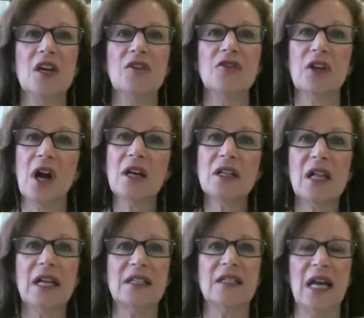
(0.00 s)
For our
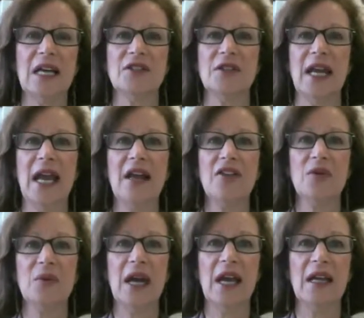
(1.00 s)
client, Dr.
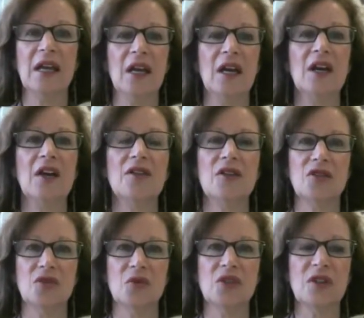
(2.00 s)
Hathaway, the
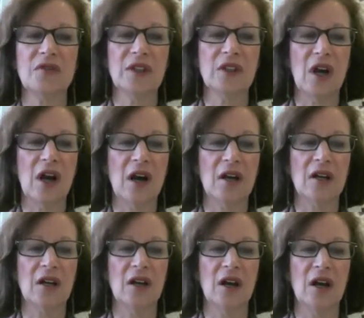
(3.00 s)
source of the law
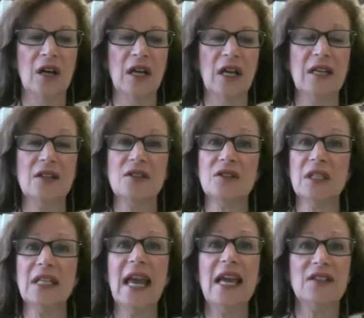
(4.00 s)
is
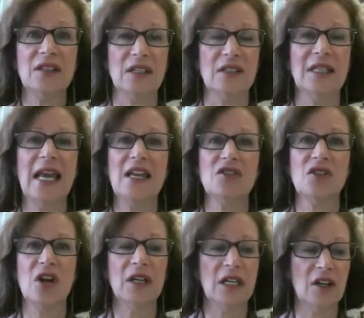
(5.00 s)
case
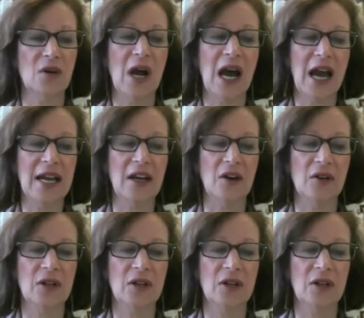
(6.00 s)
law in Ohio.